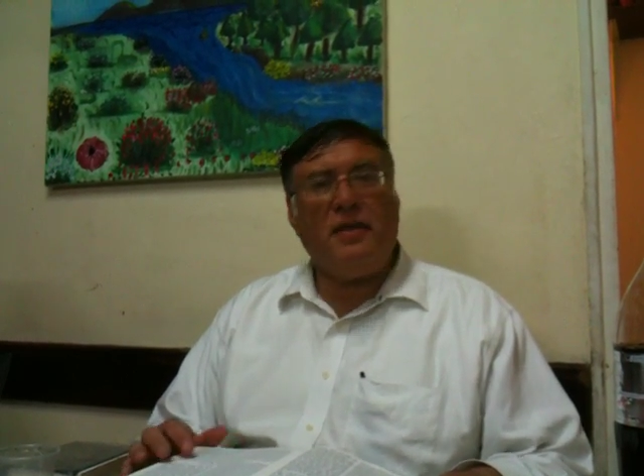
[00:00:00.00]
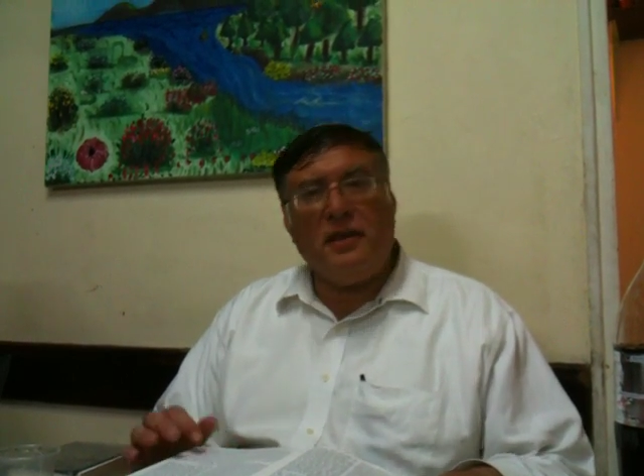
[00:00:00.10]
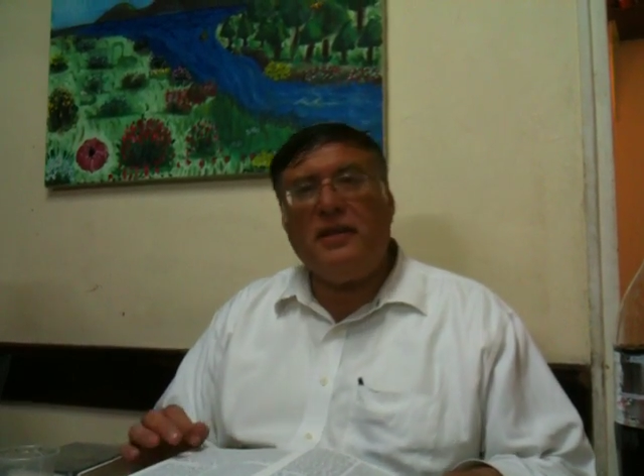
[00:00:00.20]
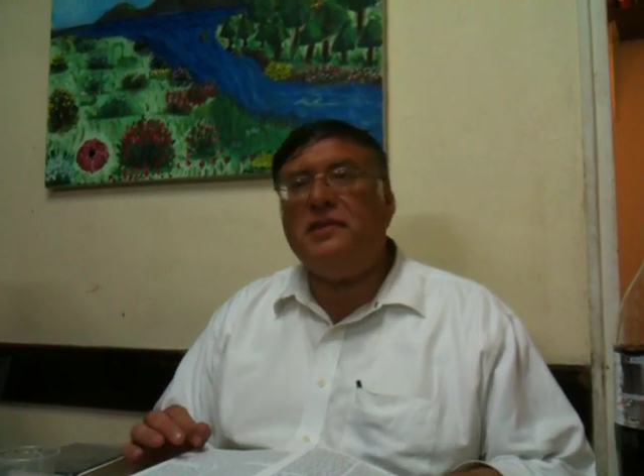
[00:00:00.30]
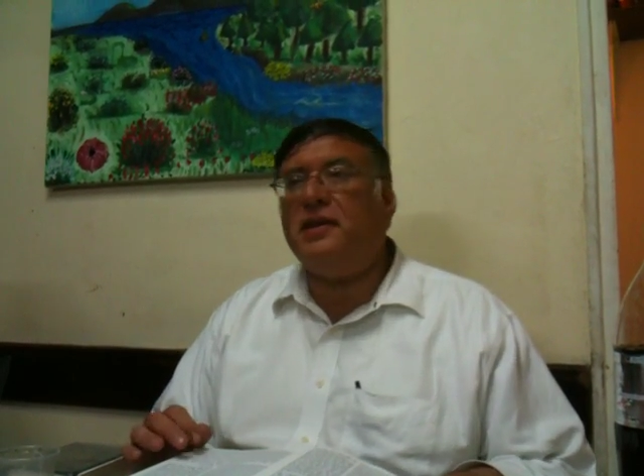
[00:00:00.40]

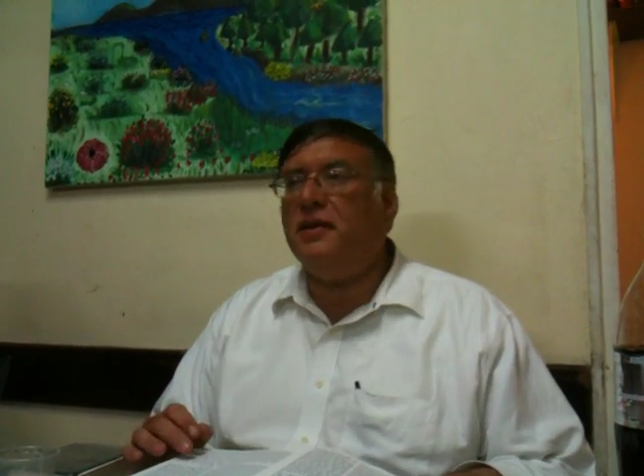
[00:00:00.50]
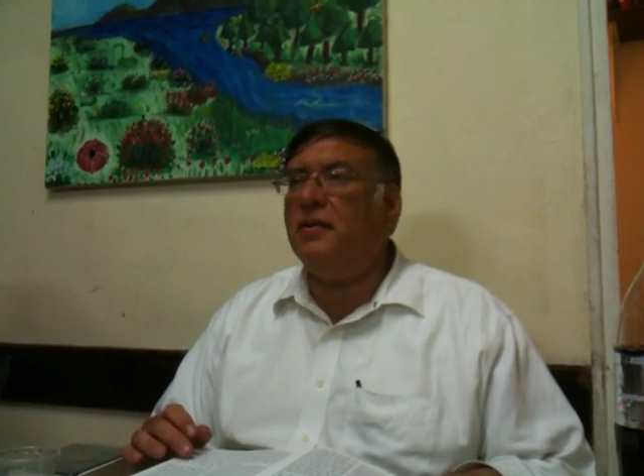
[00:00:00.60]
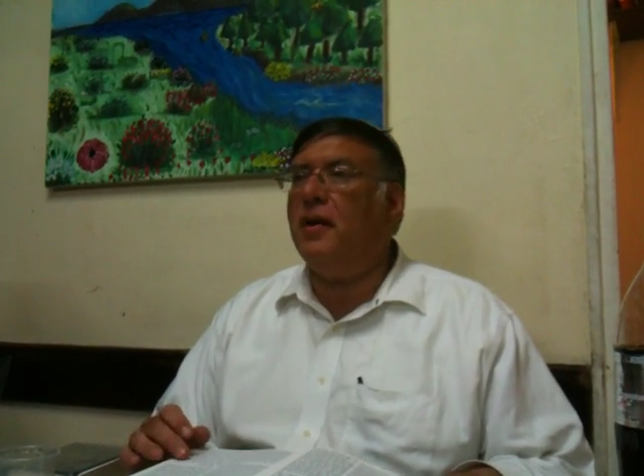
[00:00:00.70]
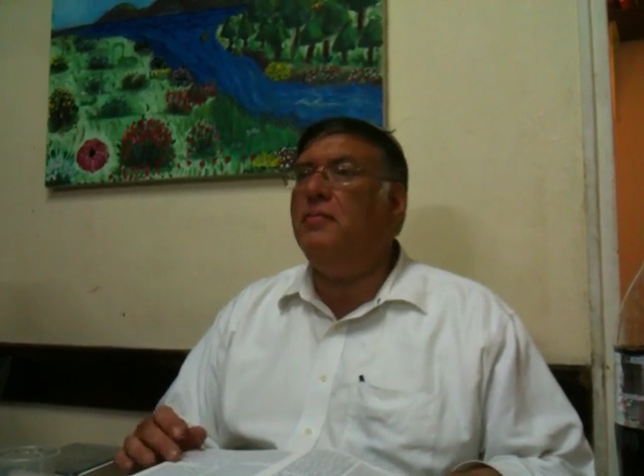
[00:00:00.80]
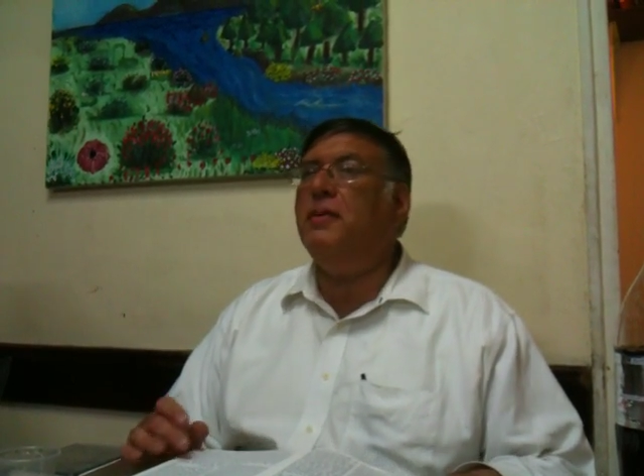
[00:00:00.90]
think that's a
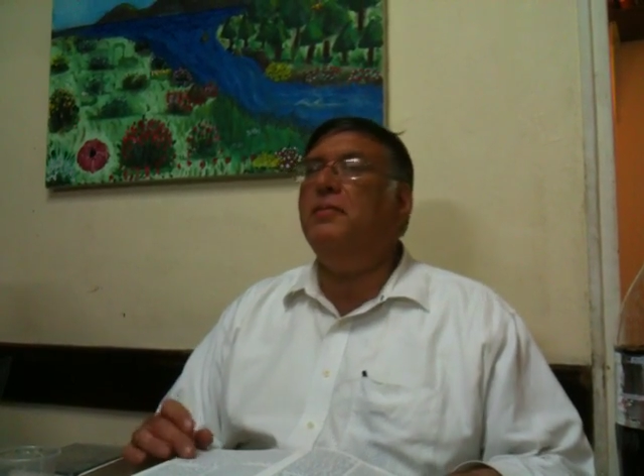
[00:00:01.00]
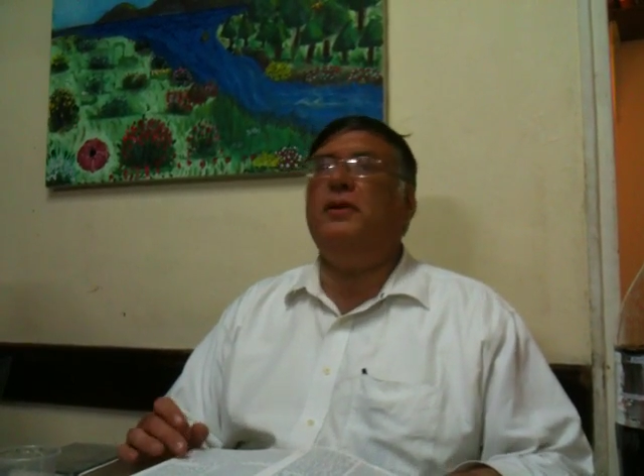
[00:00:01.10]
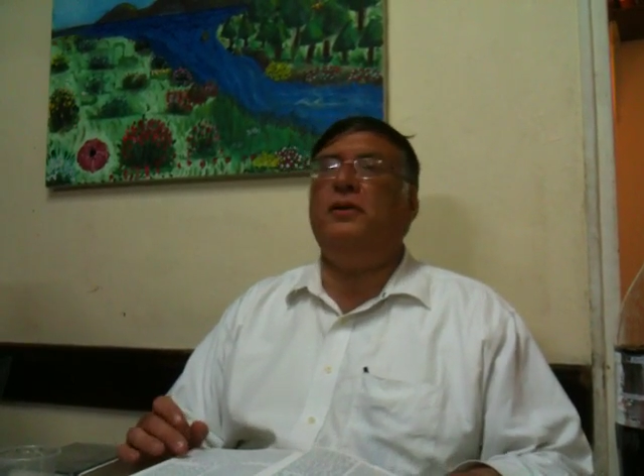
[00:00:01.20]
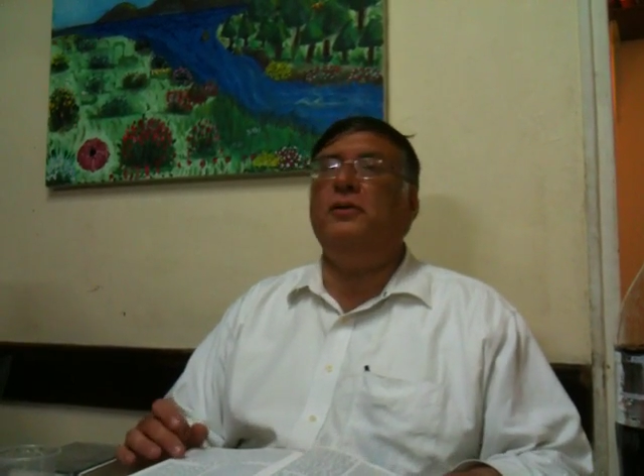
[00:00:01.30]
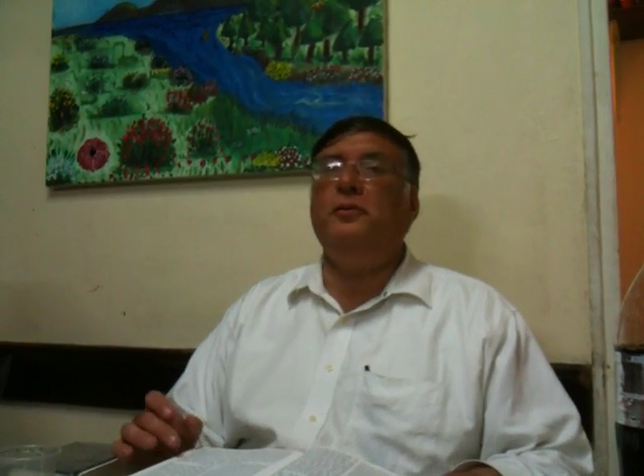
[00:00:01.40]

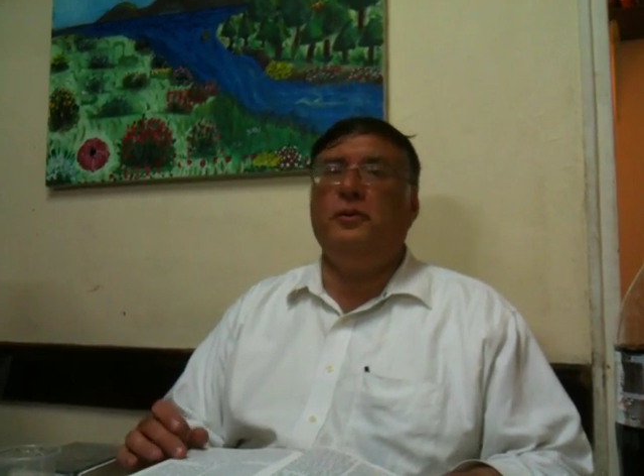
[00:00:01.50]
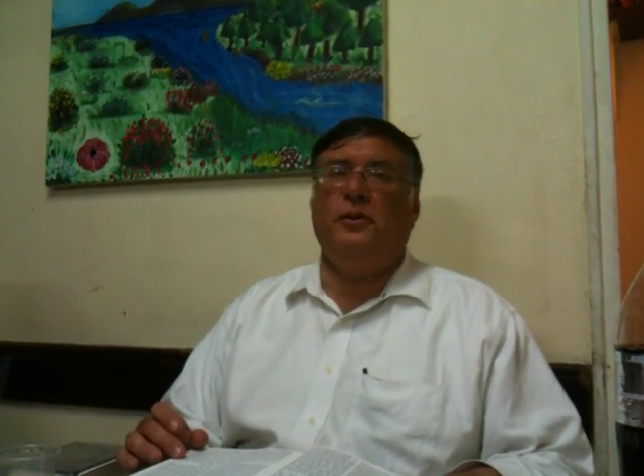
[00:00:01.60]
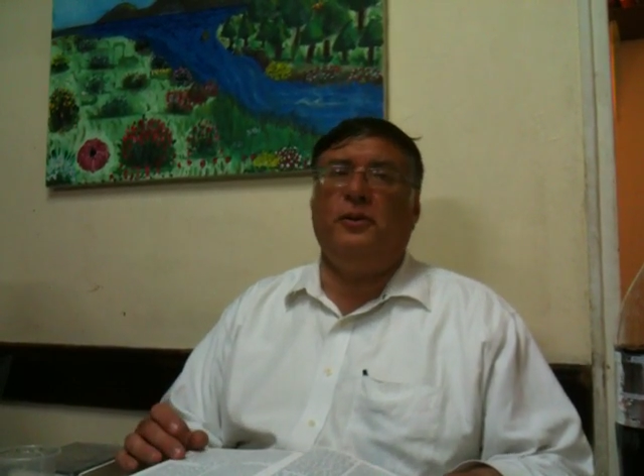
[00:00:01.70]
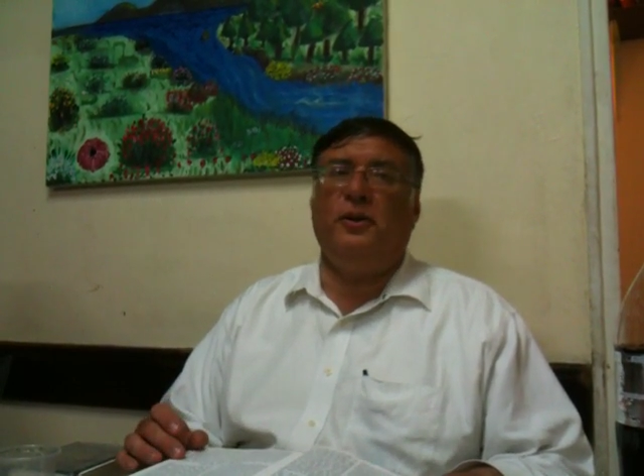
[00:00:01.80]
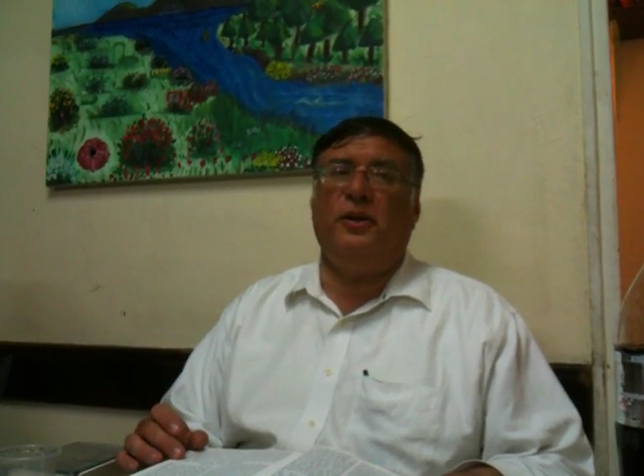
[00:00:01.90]
biblical
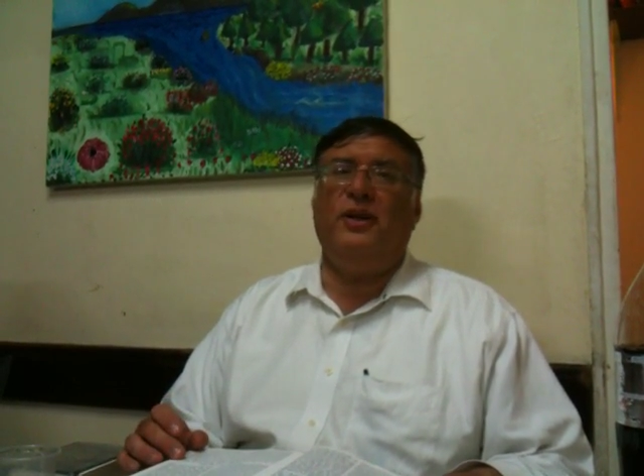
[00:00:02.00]
rule